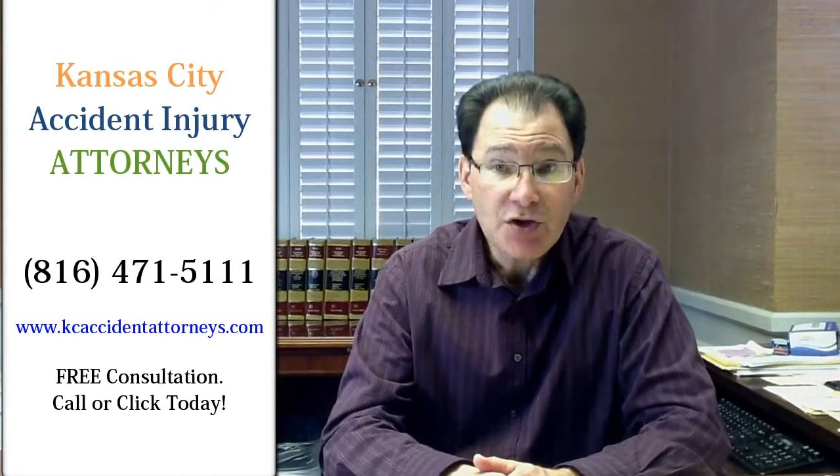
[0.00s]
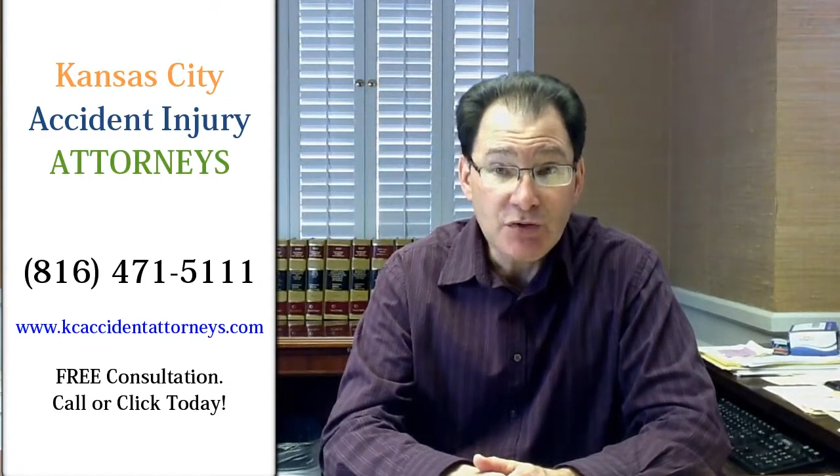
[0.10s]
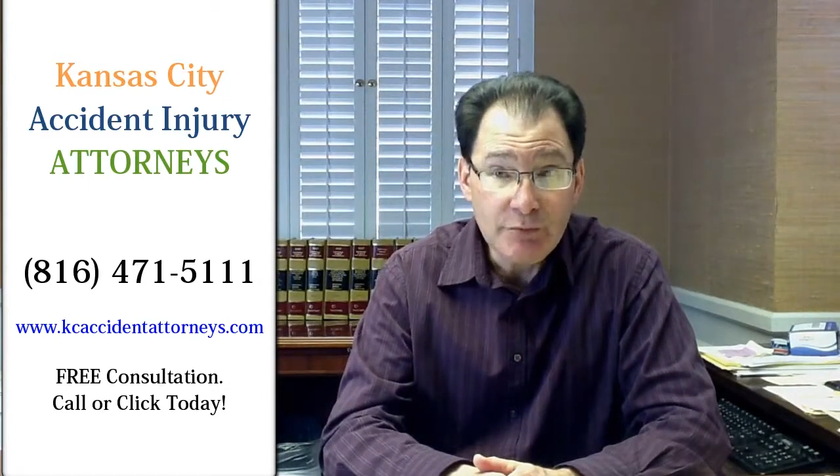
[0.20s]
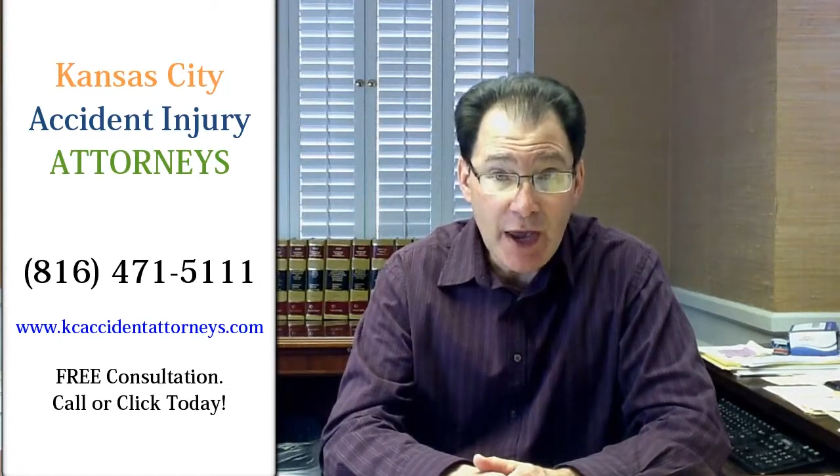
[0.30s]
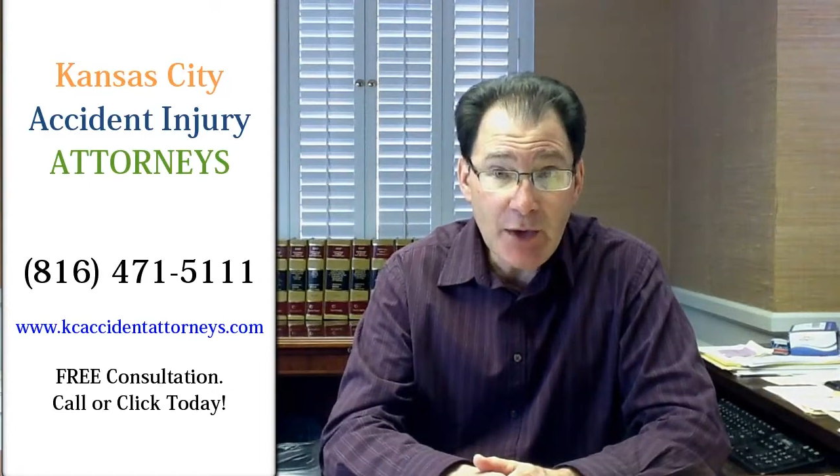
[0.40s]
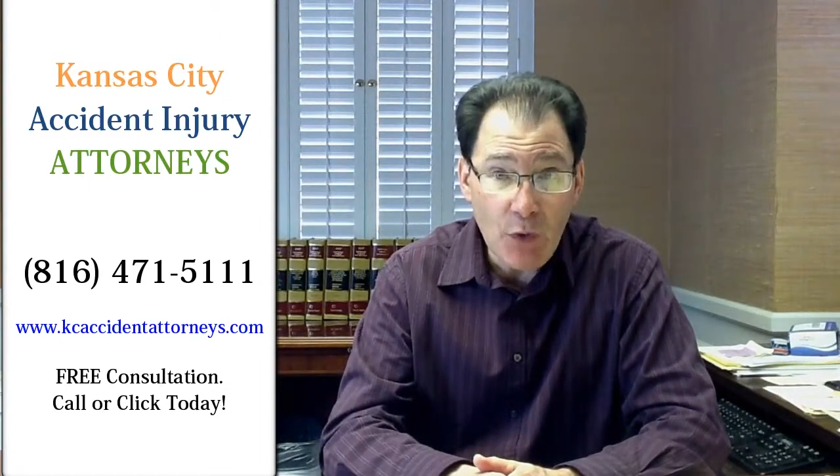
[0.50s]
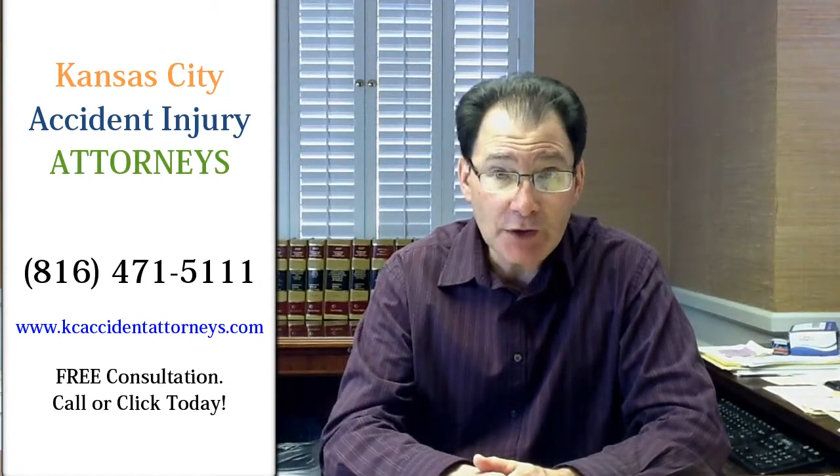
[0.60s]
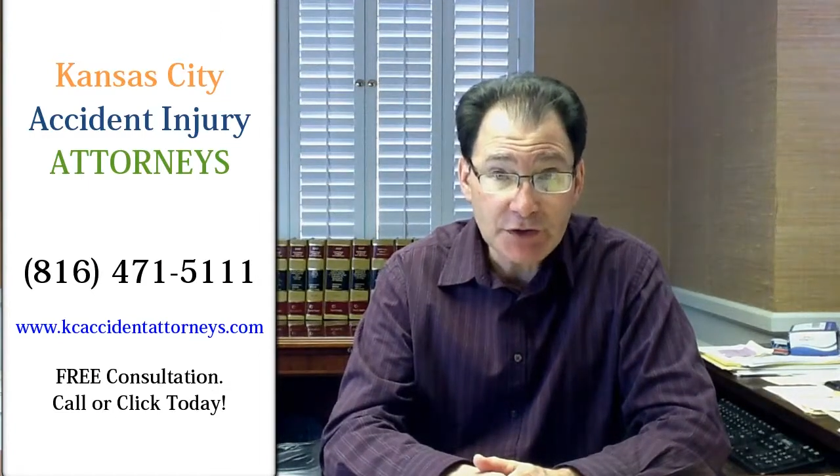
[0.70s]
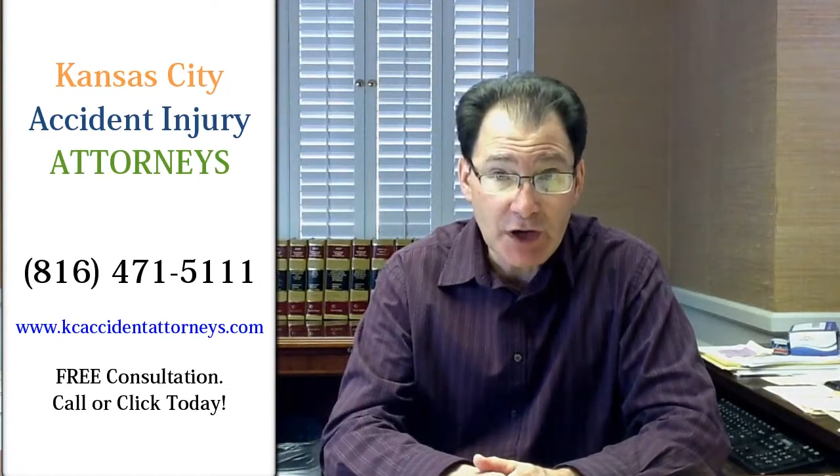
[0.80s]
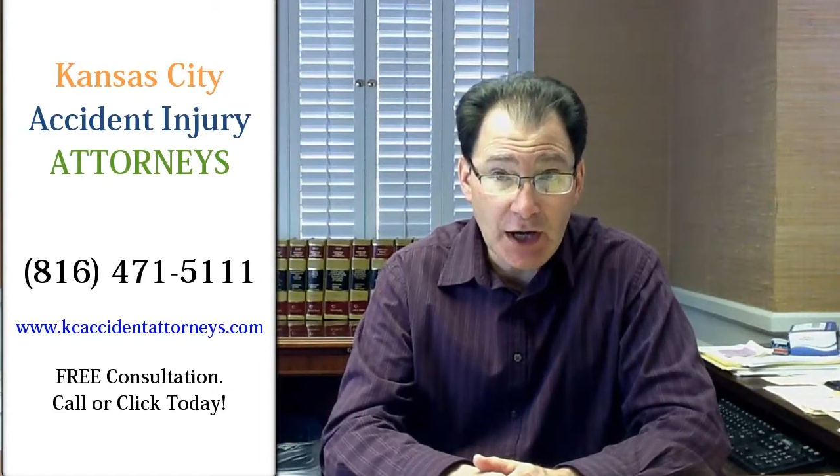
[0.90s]
You may
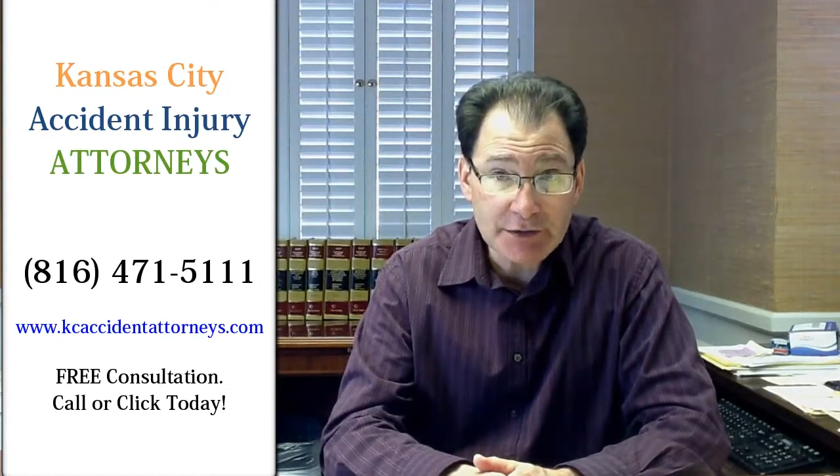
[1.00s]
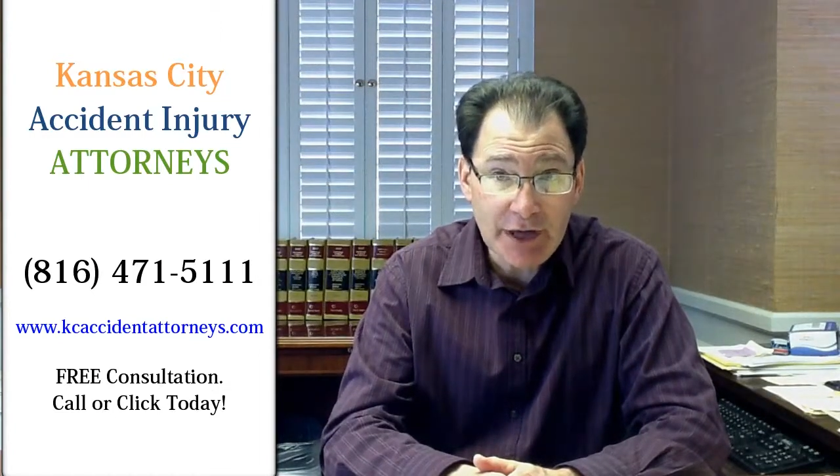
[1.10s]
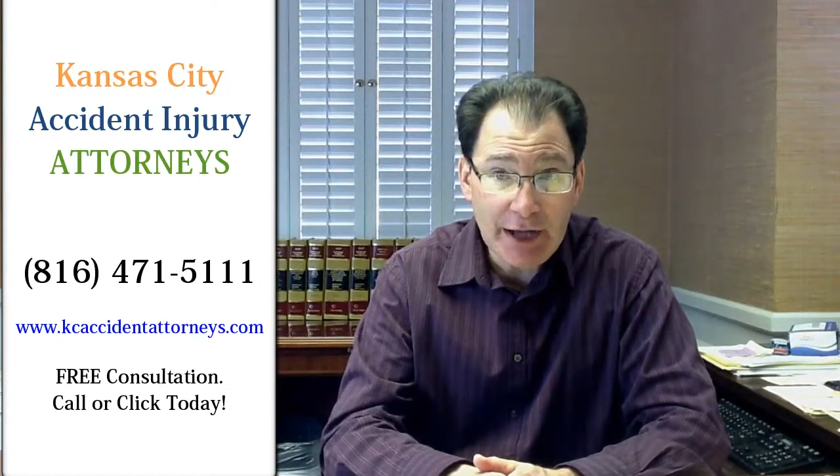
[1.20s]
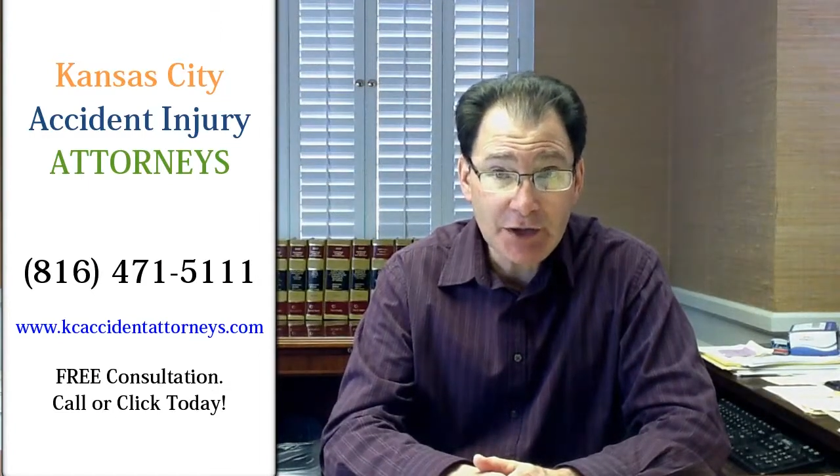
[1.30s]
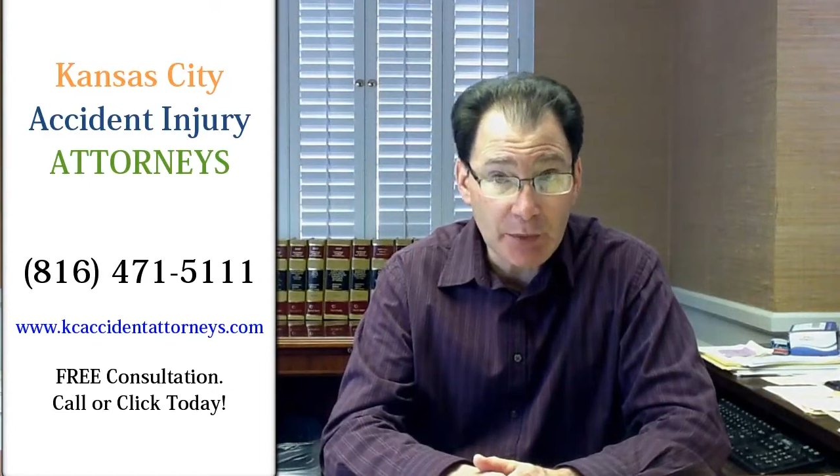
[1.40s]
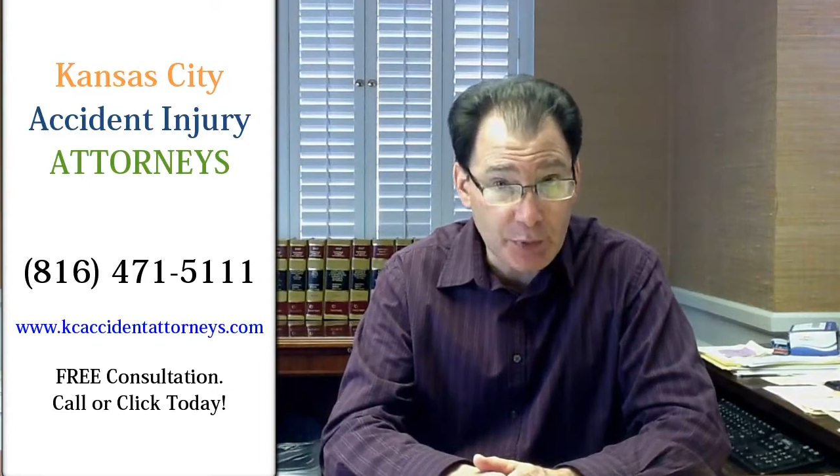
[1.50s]
want to contact